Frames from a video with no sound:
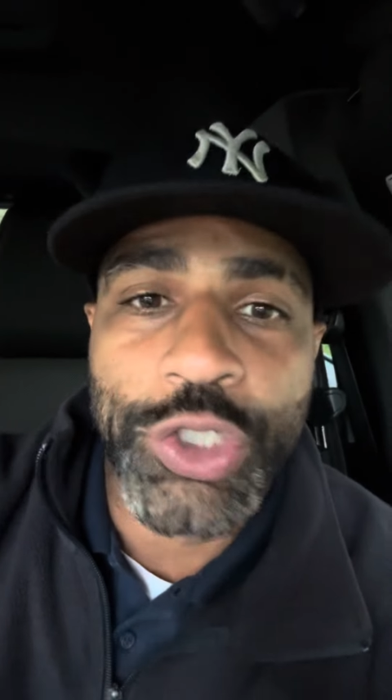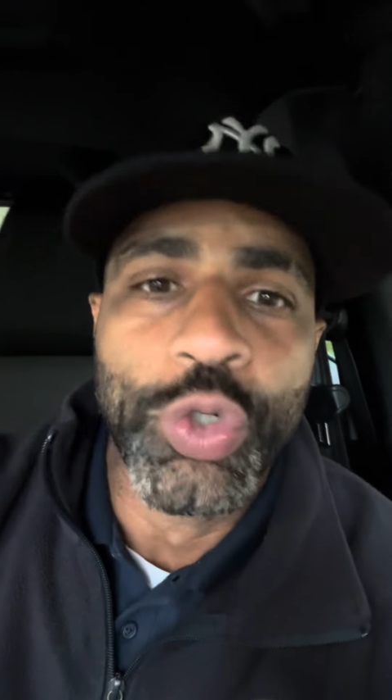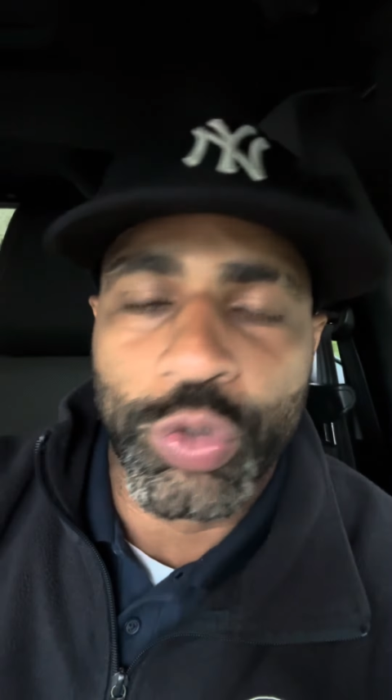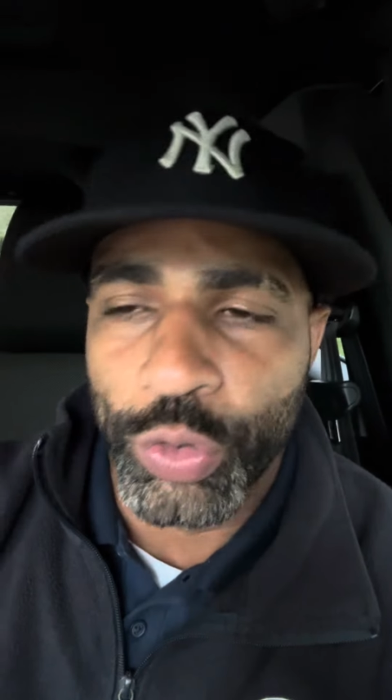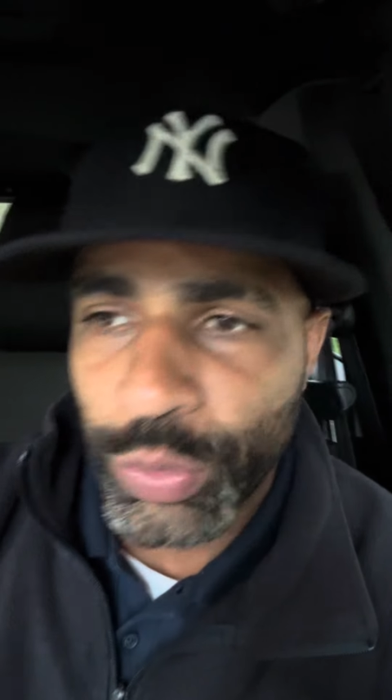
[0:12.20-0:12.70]

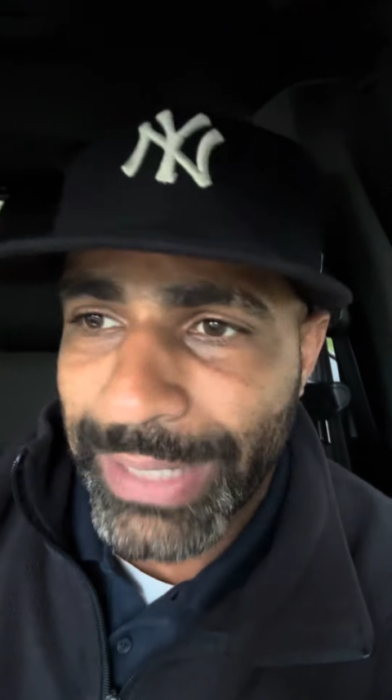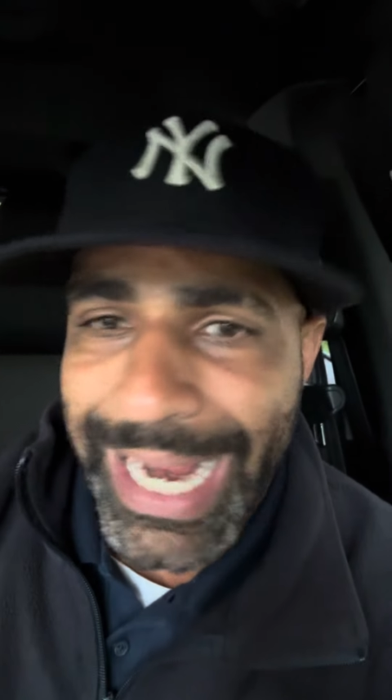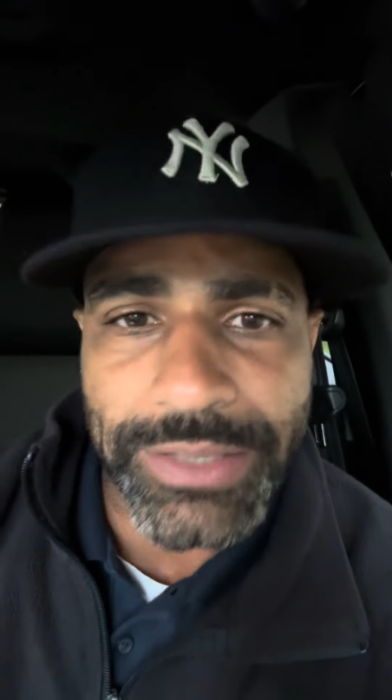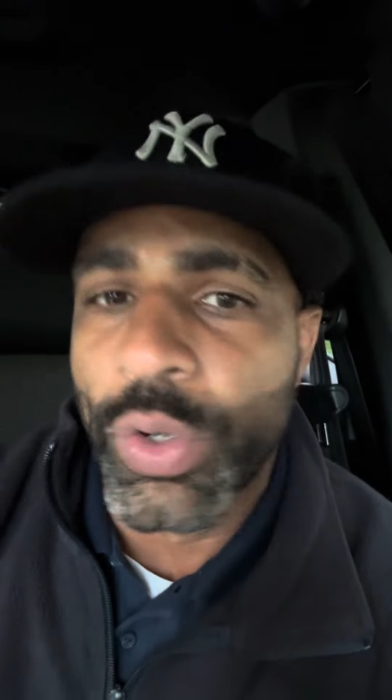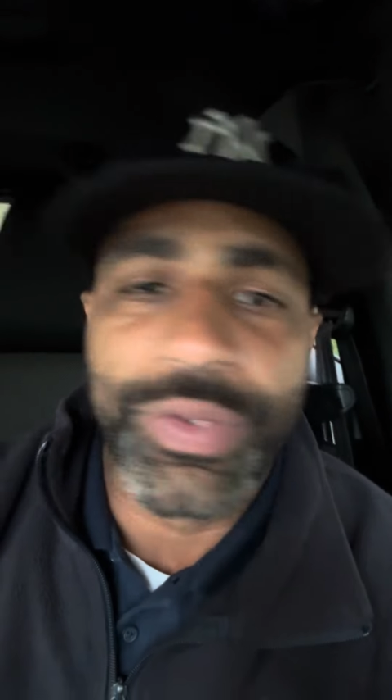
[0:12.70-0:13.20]
usual, you
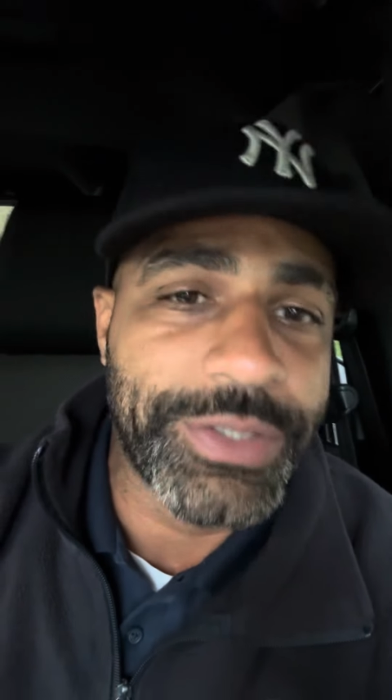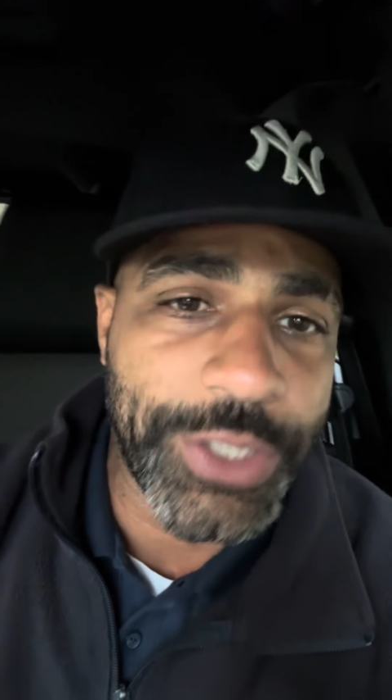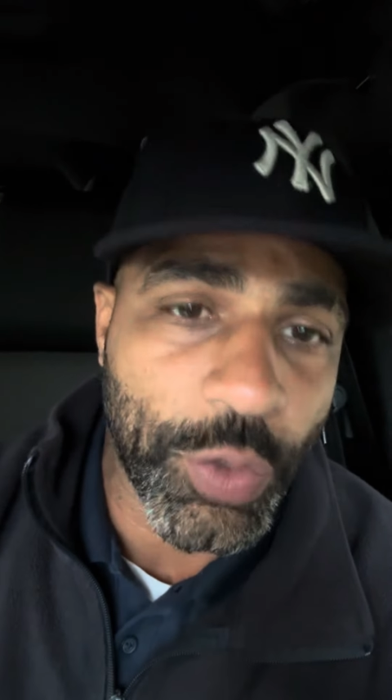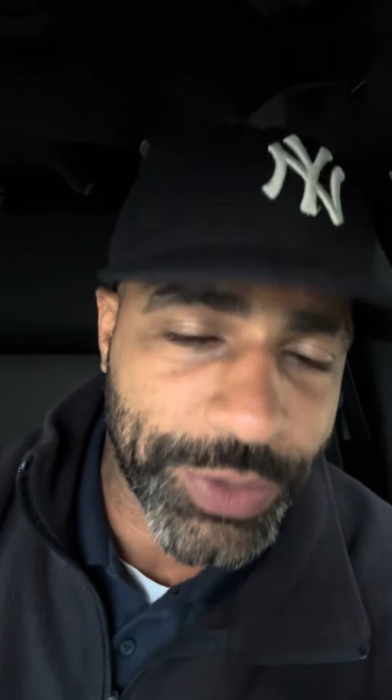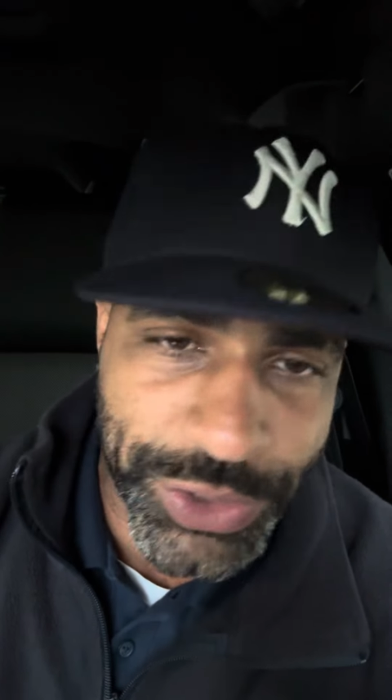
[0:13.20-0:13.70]
guys know the
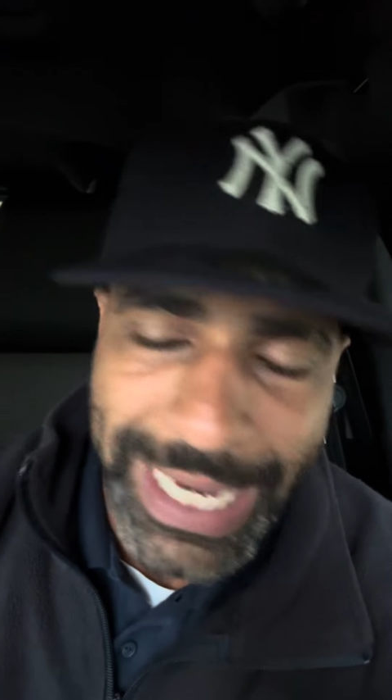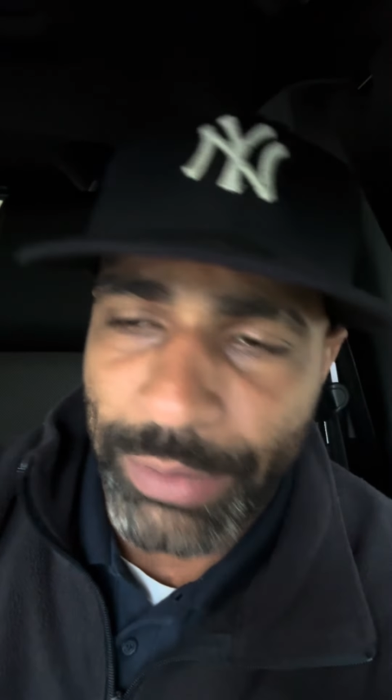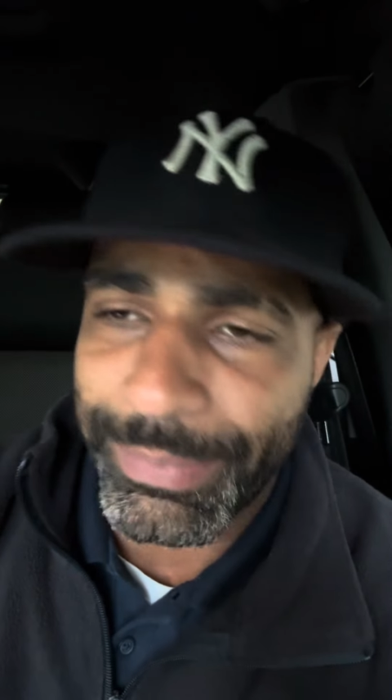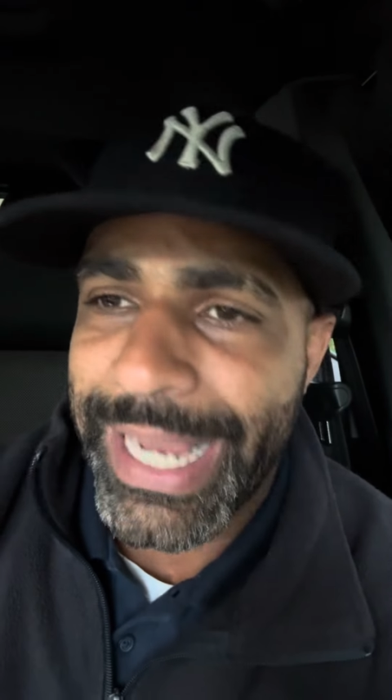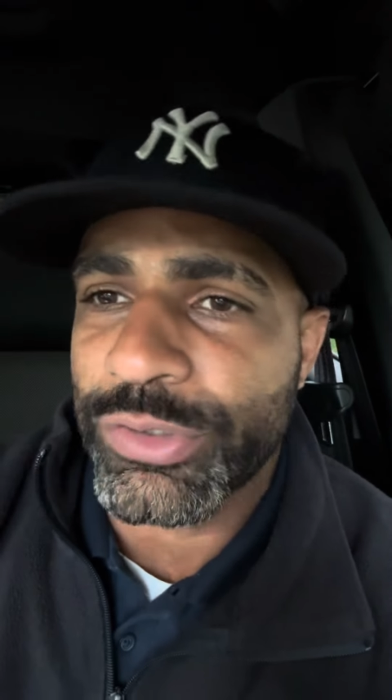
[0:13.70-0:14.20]
deal on this channel, man.